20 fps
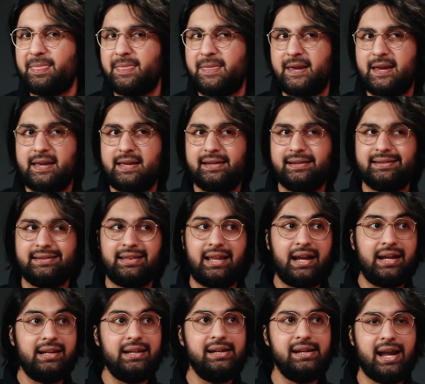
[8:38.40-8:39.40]
The
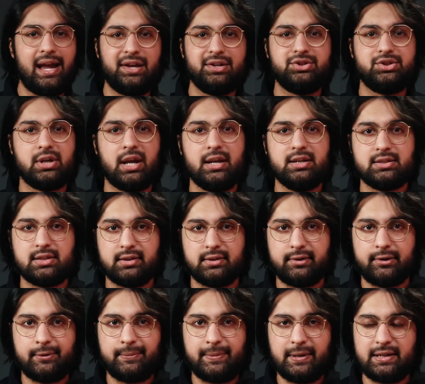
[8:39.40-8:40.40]
lighting has changed a
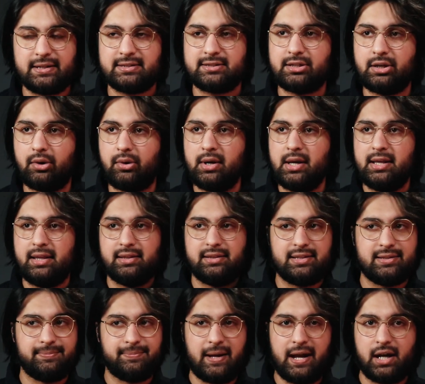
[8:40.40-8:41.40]
little bit, so
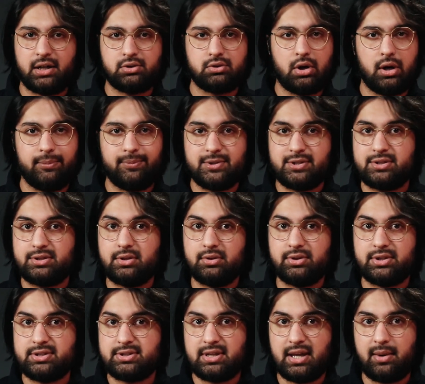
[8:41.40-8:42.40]
the backdrop is still
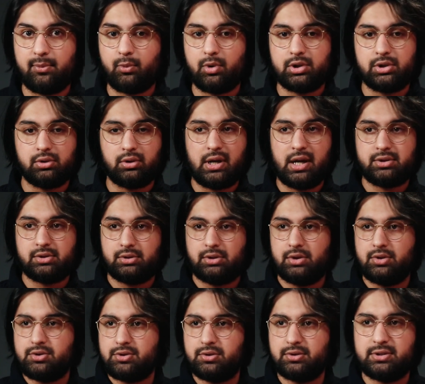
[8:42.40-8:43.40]
the same one you guys are
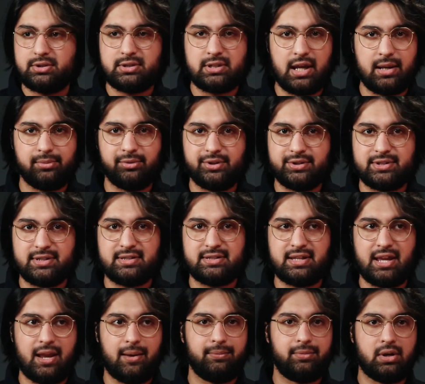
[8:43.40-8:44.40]
used to. The table is the
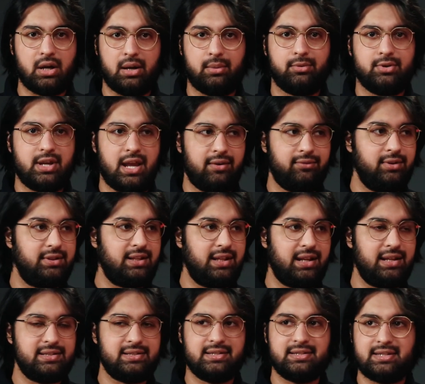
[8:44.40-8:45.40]
same, camera,
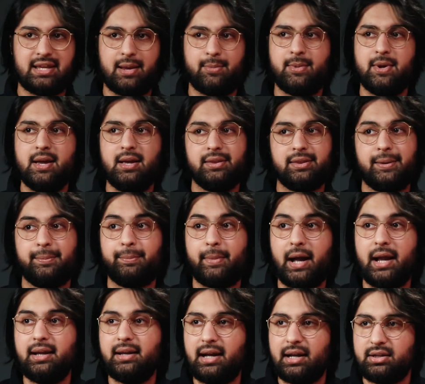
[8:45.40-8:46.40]
everything is the same. The
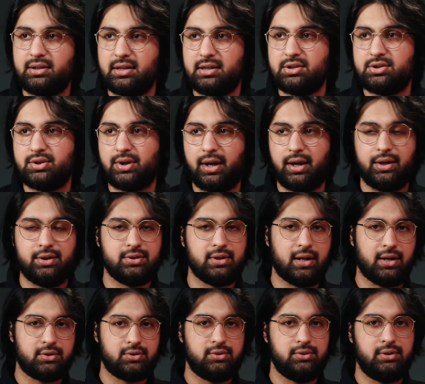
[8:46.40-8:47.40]
mic I did change,
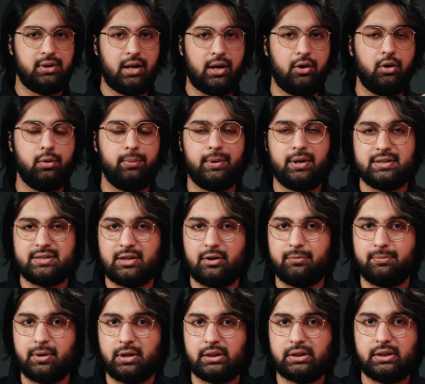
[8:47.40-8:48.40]
actually. I hope I
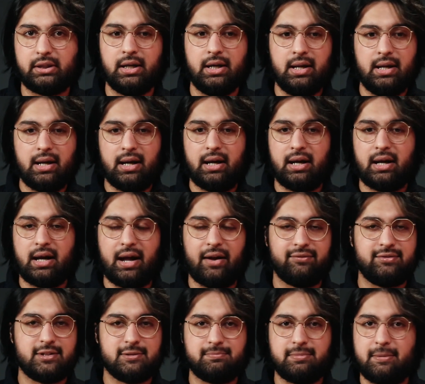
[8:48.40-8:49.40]
sound better.
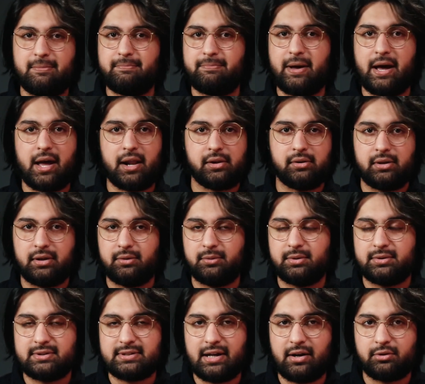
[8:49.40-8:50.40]
I've just been battling
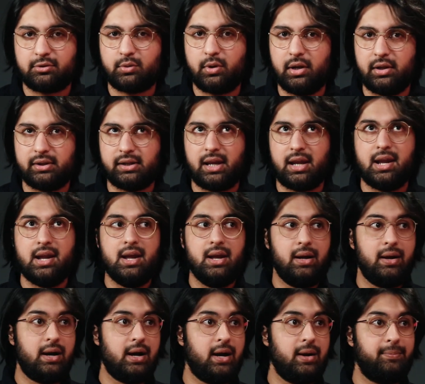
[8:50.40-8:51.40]
with sound quality,
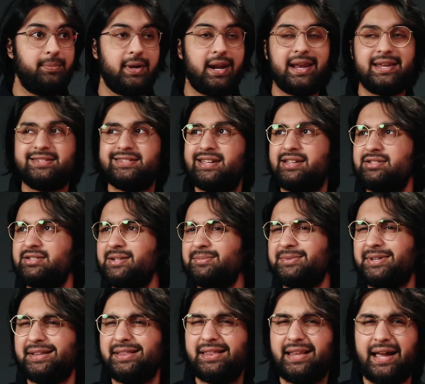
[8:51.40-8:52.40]
but I changed
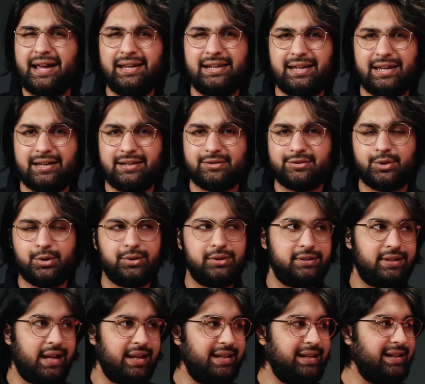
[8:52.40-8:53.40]
up the lighting, so the
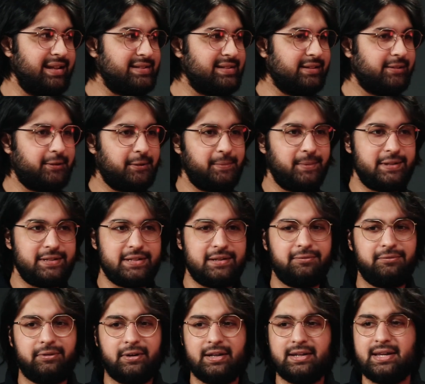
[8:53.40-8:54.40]
lighting is a little bit
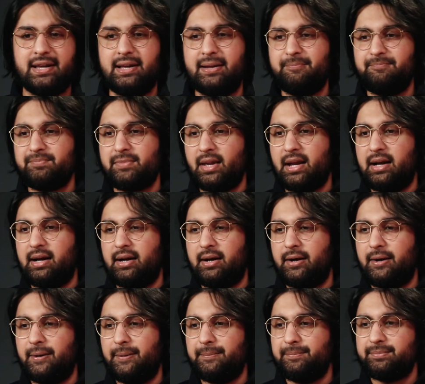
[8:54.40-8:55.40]
different,
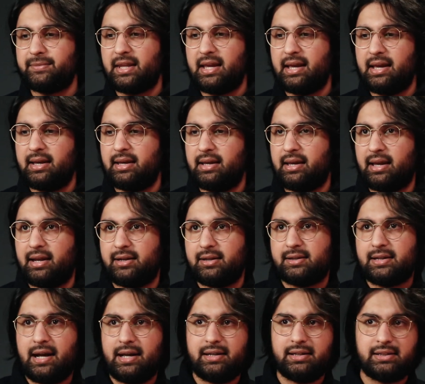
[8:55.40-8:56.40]
and
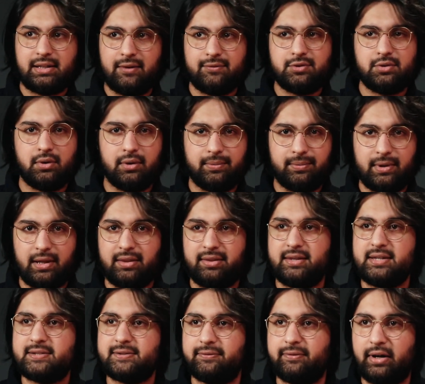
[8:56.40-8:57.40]
it kind of gives you
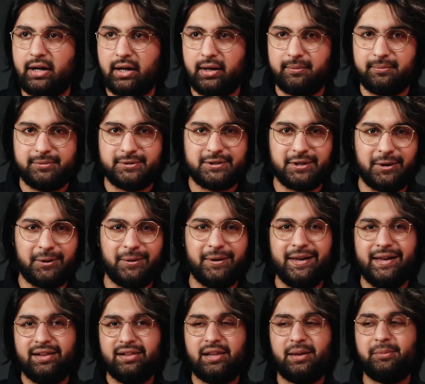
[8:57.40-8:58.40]
this vibe. So
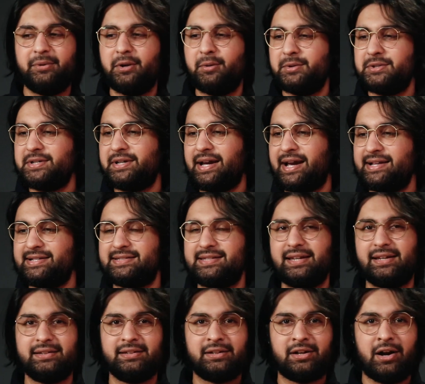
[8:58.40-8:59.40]
let me know what you guys
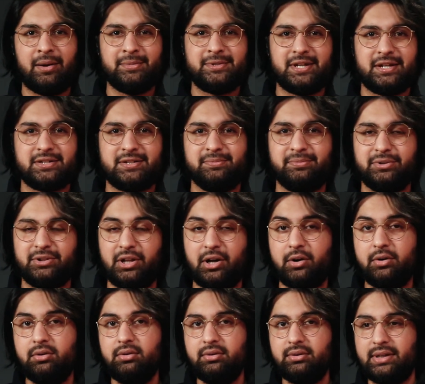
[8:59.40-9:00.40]
think in the comment section
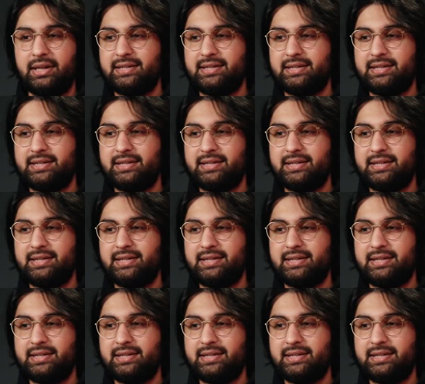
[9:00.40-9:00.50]
below.